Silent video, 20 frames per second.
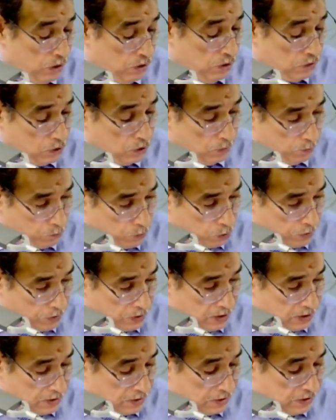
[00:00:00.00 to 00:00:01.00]
So
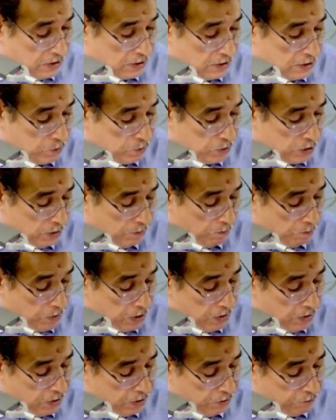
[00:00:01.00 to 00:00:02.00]
processes
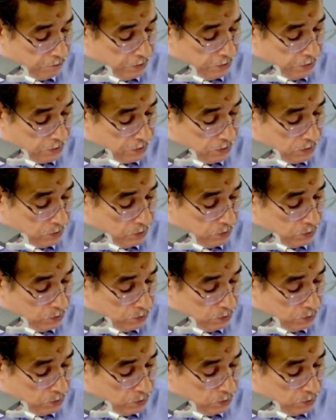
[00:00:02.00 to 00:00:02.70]
simply refers to